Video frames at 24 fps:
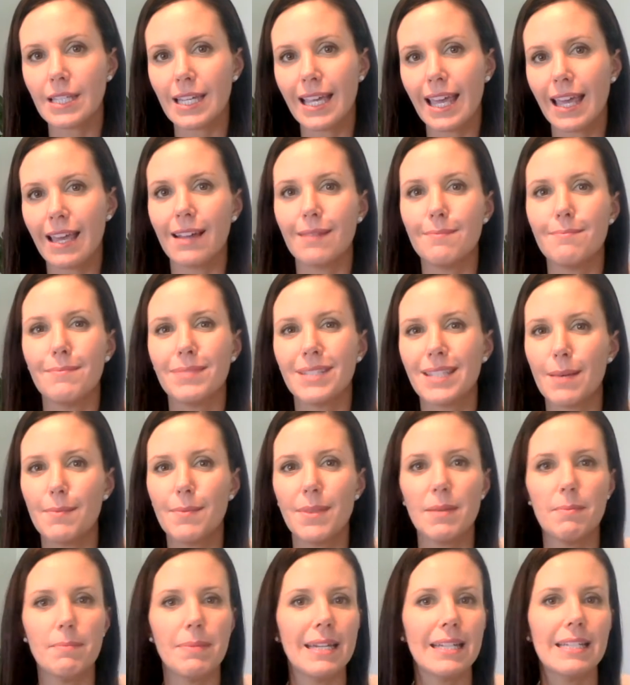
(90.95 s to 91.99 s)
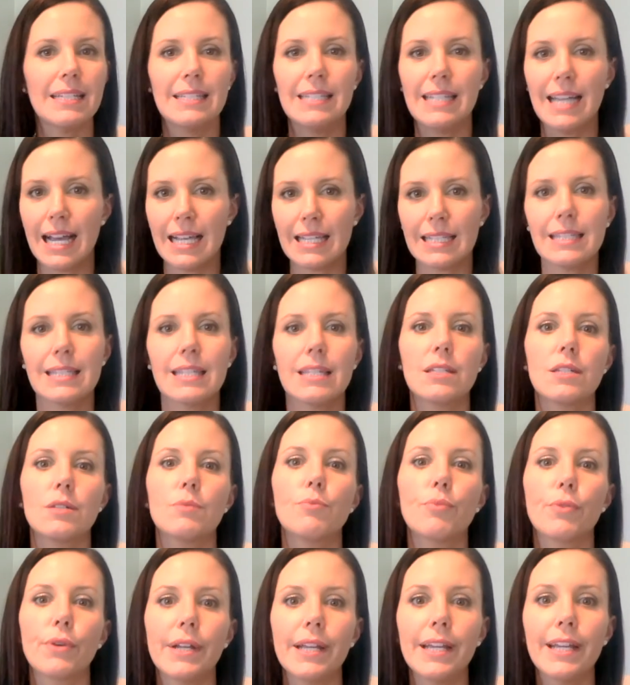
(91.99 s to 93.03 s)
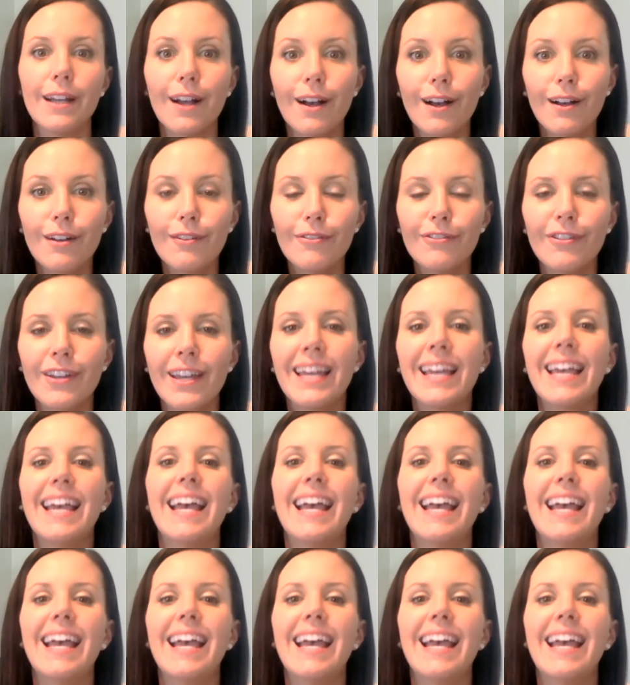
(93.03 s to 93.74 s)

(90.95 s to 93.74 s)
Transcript: to get some of the big dust and debris off,